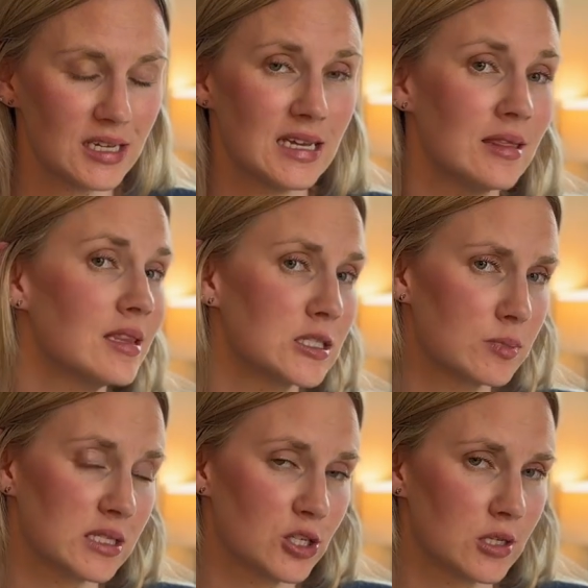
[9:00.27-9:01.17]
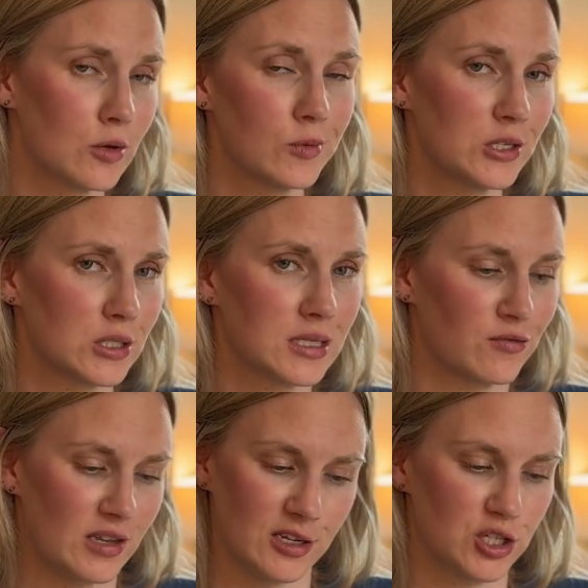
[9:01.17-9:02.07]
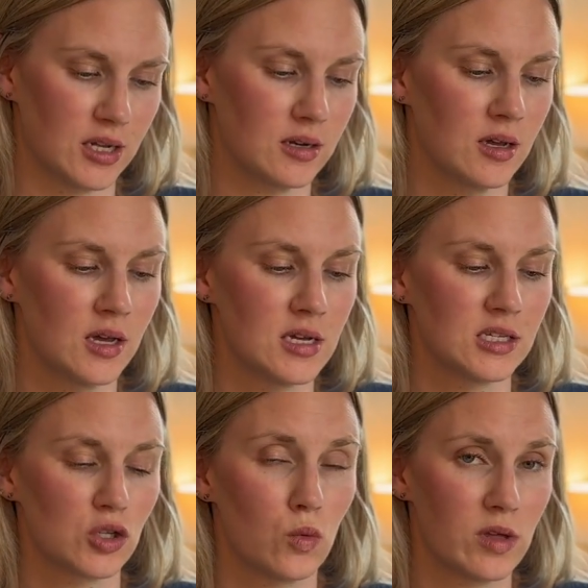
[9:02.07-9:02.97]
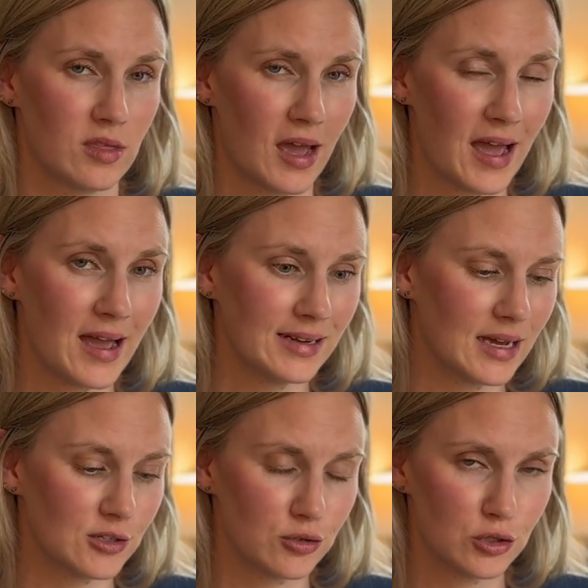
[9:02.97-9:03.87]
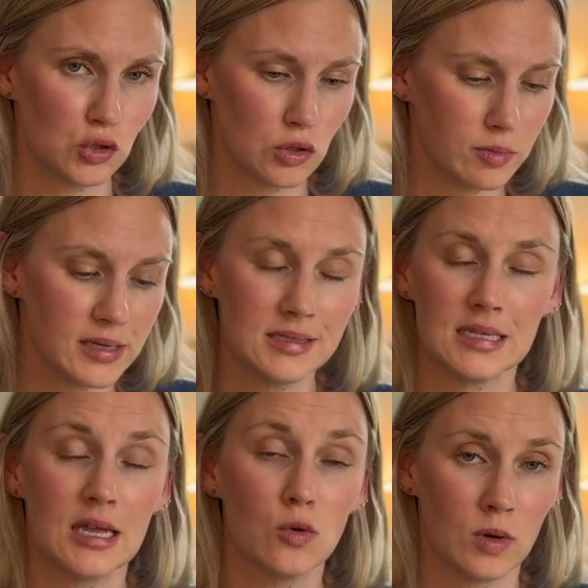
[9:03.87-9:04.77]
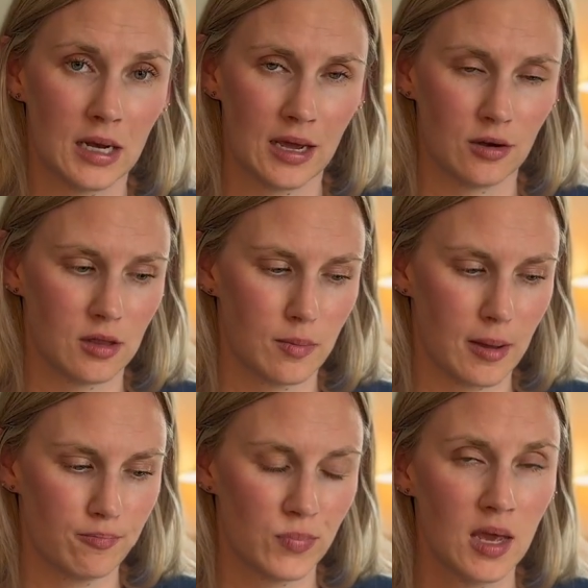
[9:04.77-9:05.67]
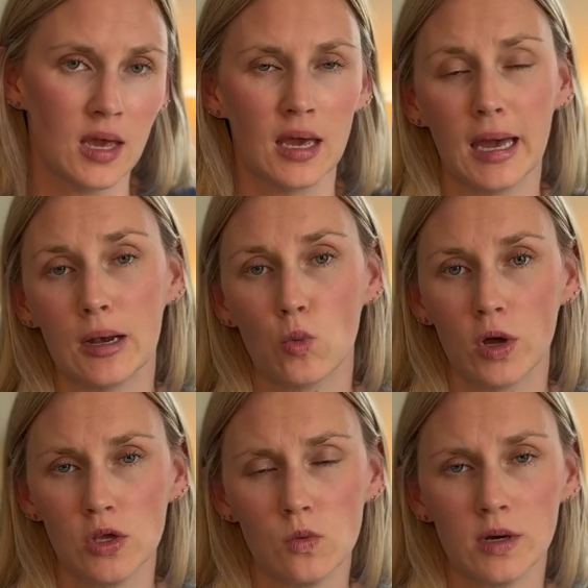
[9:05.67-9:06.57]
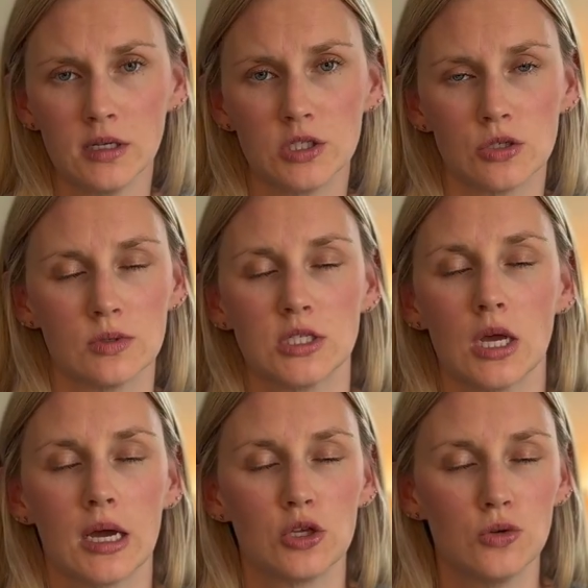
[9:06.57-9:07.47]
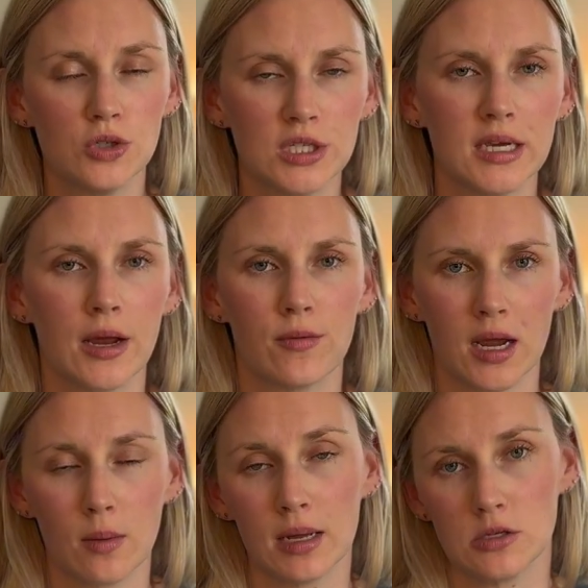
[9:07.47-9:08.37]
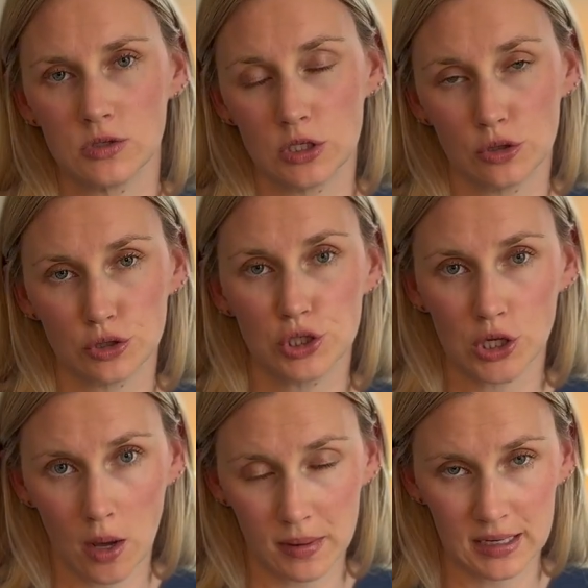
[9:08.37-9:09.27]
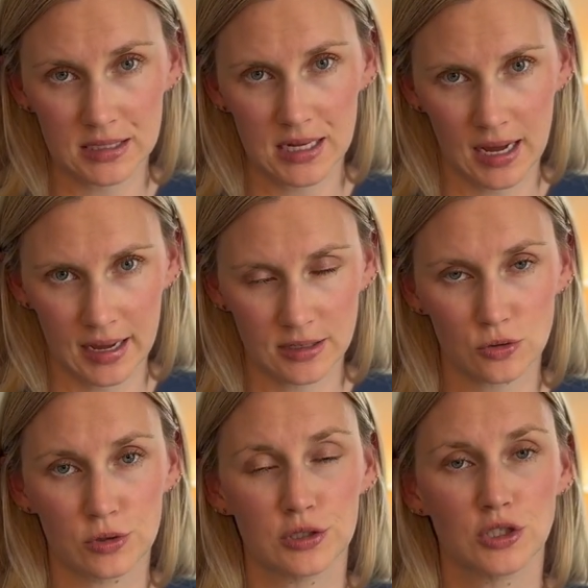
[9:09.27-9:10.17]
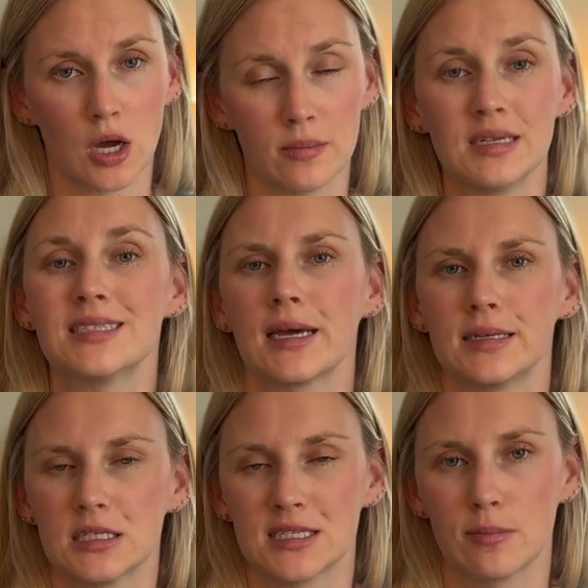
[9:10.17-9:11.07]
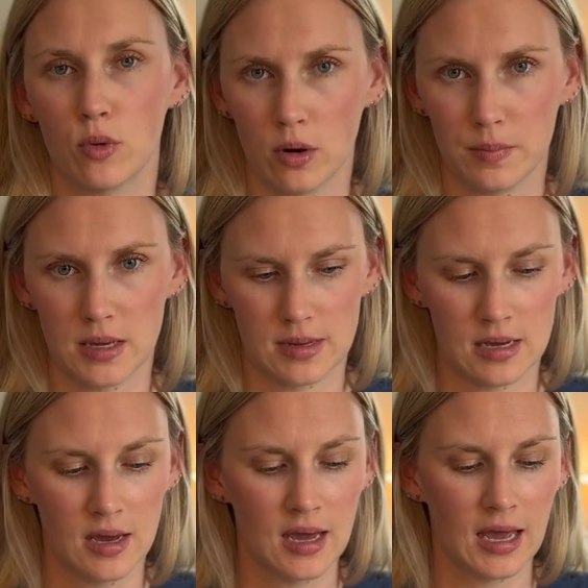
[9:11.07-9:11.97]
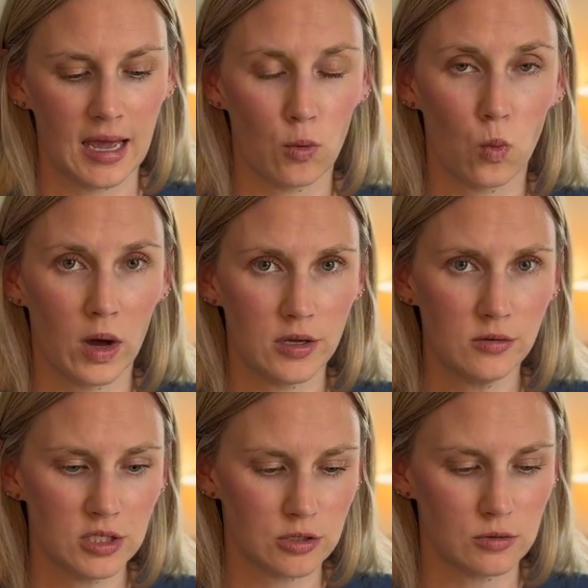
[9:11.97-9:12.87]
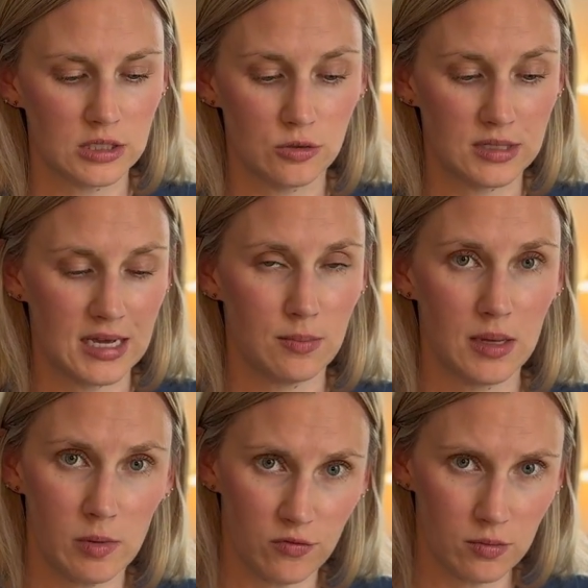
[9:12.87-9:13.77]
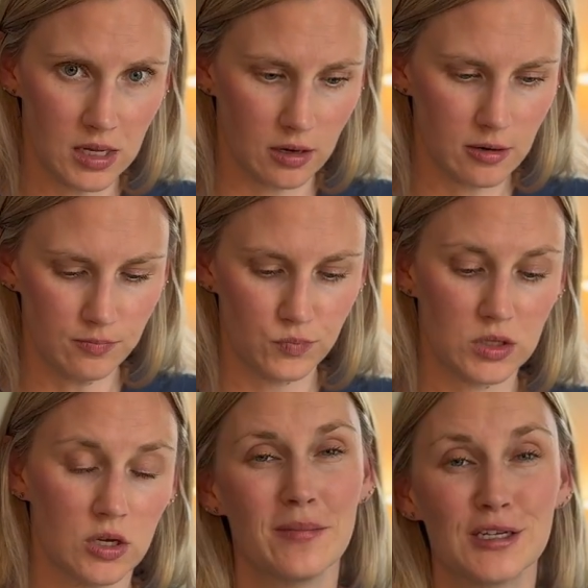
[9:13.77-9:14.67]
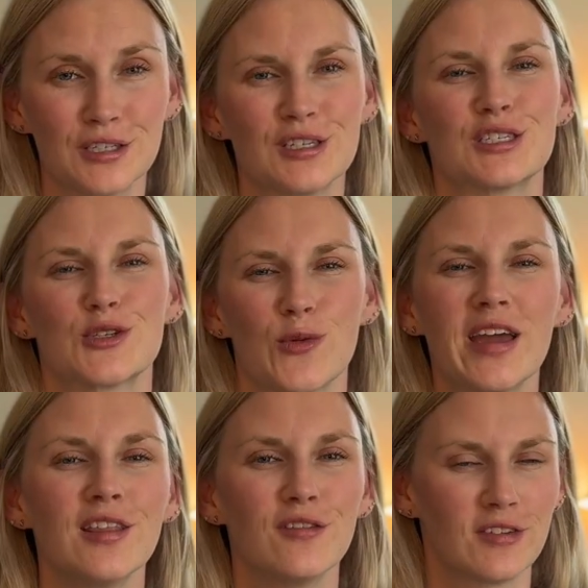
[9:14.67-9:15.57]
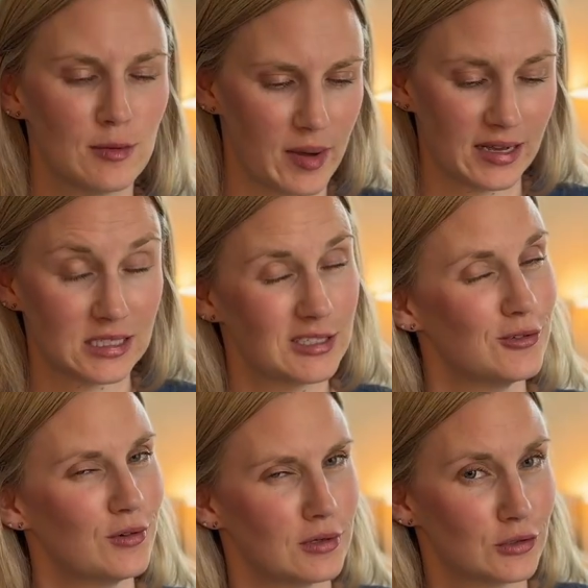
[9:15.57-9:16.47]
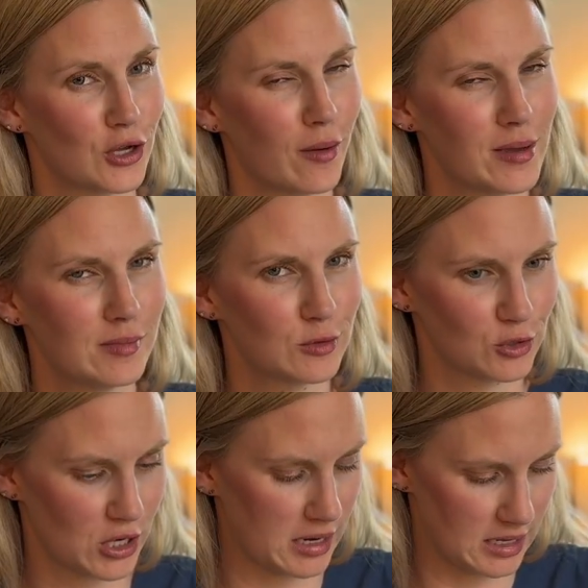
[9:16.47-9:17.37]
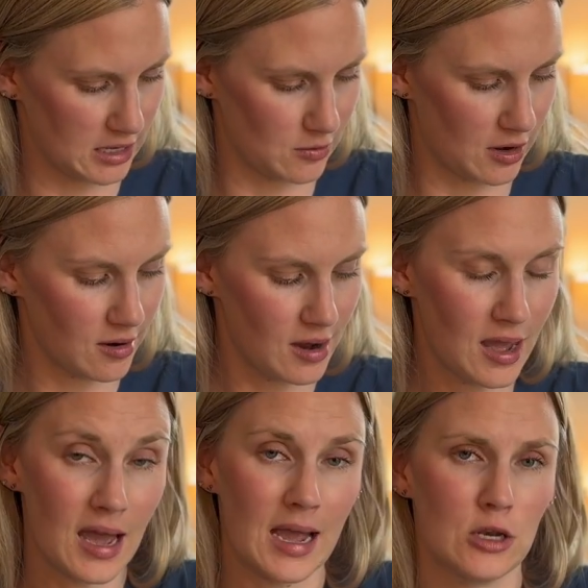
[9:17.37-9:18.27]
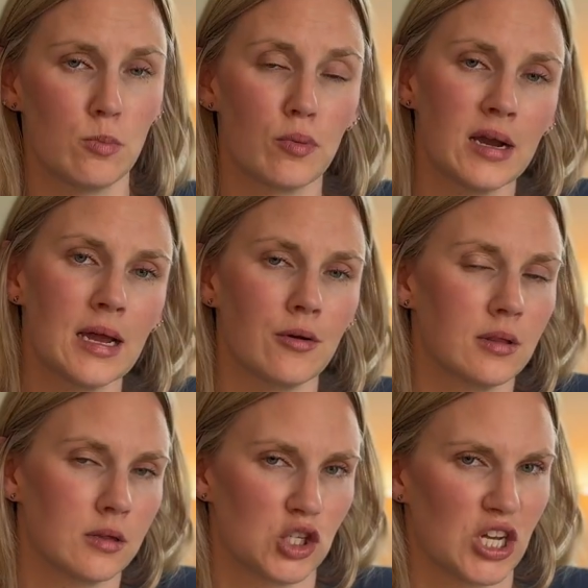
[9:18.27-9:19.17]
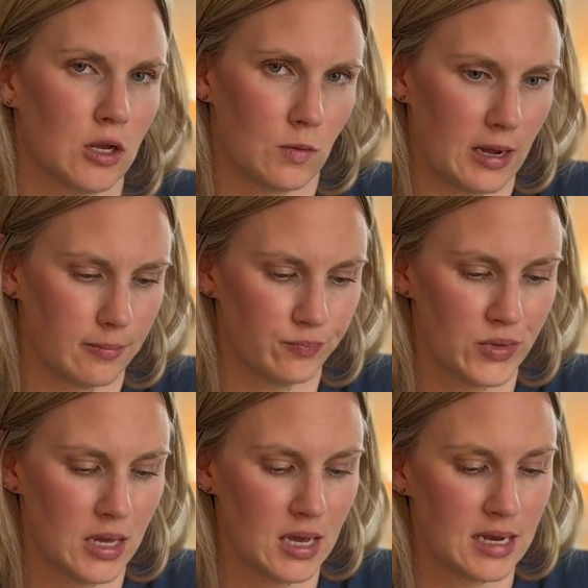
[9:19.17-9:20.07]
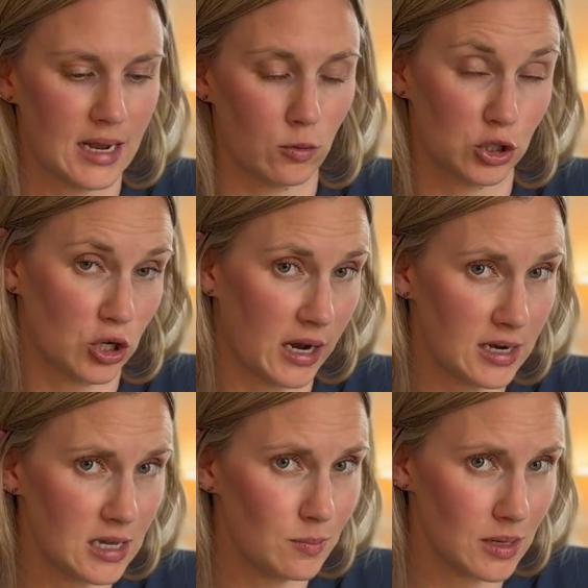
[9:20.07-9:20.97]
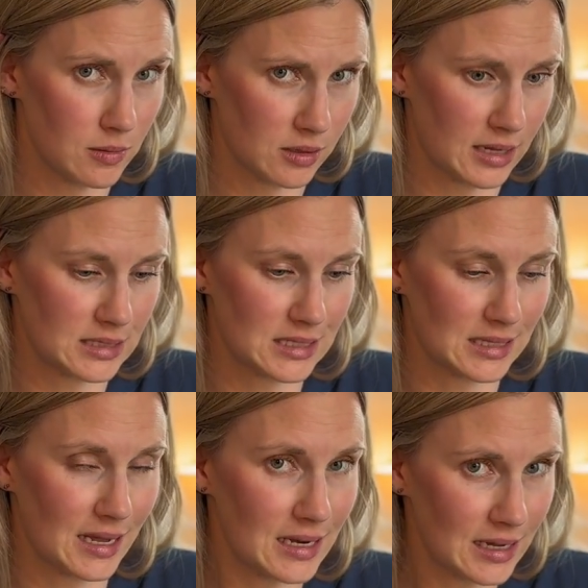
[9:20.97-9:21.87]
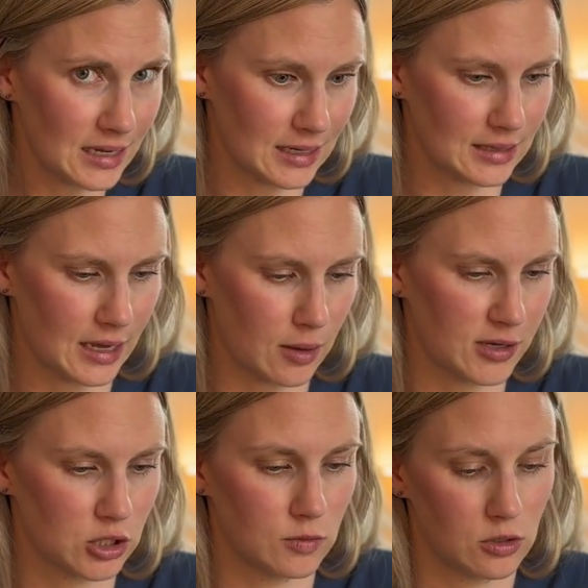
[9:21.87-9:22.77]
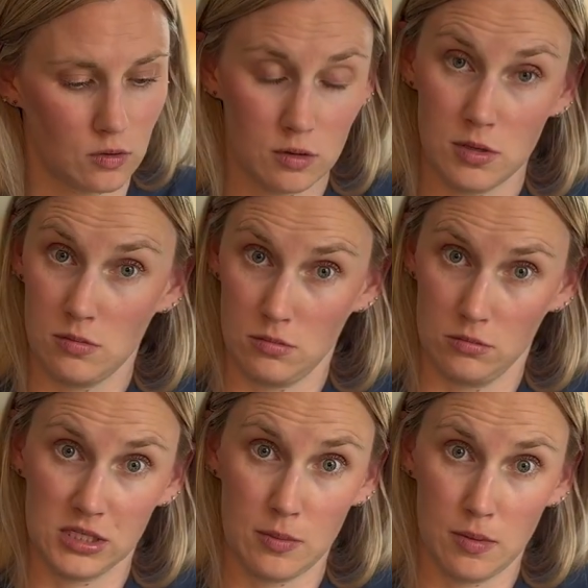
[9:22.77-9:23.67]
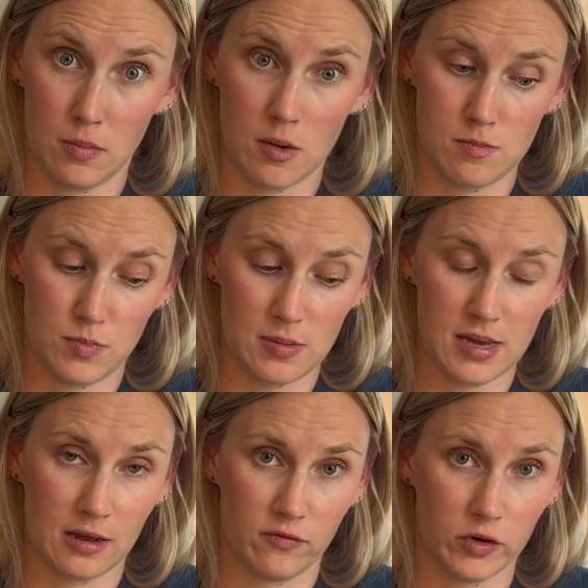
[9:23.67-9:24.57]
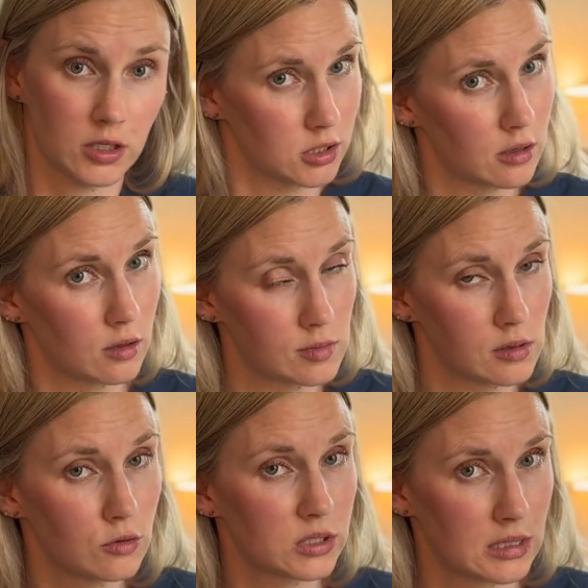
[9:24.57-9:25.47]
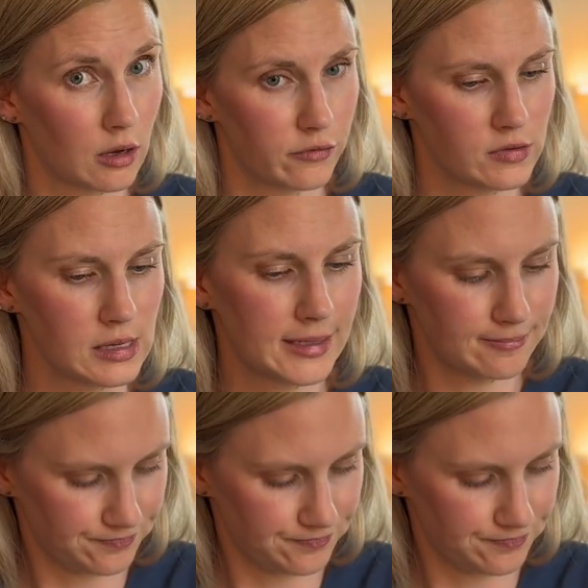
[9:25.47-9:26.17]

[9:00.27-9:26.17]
in this position that we just finished in. So with the hand under the shoulder blades and the one hand on the bum. And what you want to do is, usually I recommend using your dominant hand or your dominant side to support baby. And what you do is you take baby from here. You gotta make sure you swing the feet past you. Tall babies will try and kick you here. And you bring out a little chicken wing. Now we're trying to keep baby on that slight incline, like I mentioned. We don't want to be tipping baby head first or they'll be losing their feed.